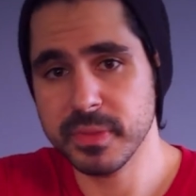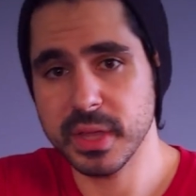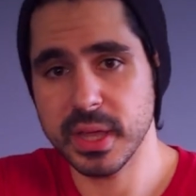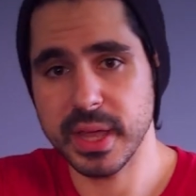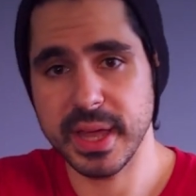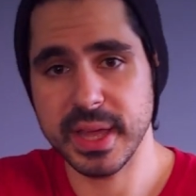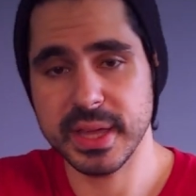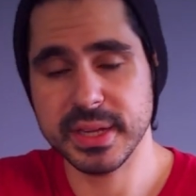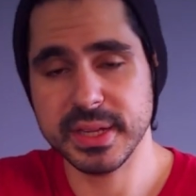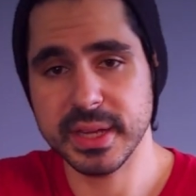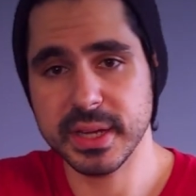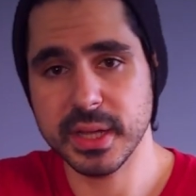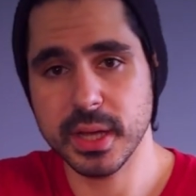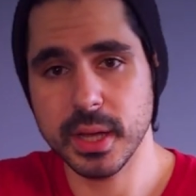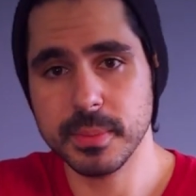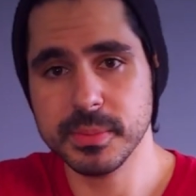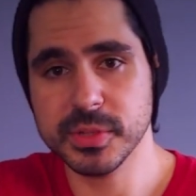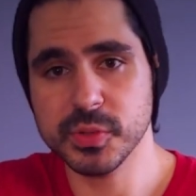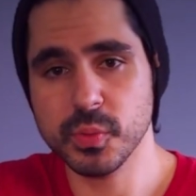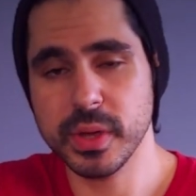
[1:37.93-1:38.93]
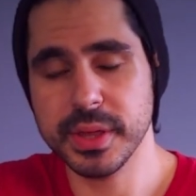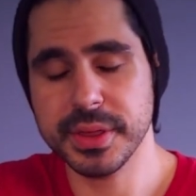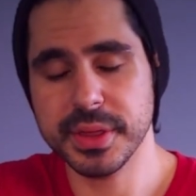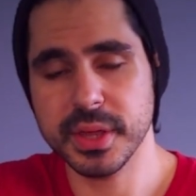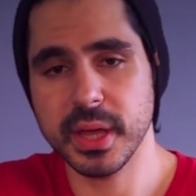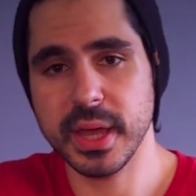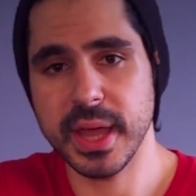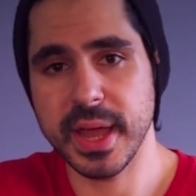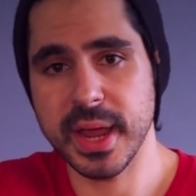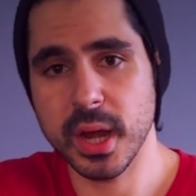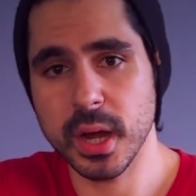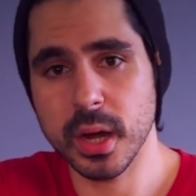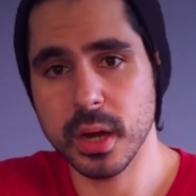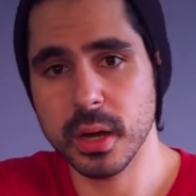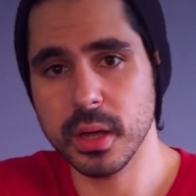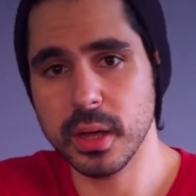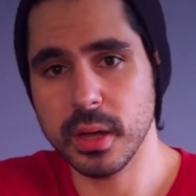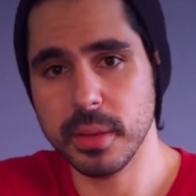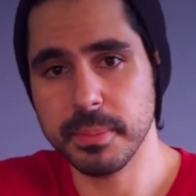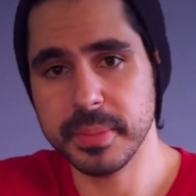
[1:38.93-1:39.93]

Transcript: and it comes with Aer